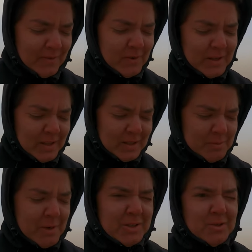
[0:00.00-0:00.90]
Nothing
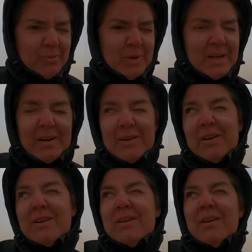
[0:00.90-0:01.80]
to measure the wind out
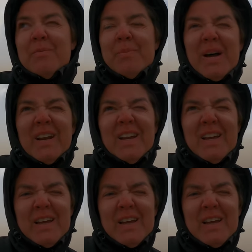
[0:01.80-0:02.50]
here, but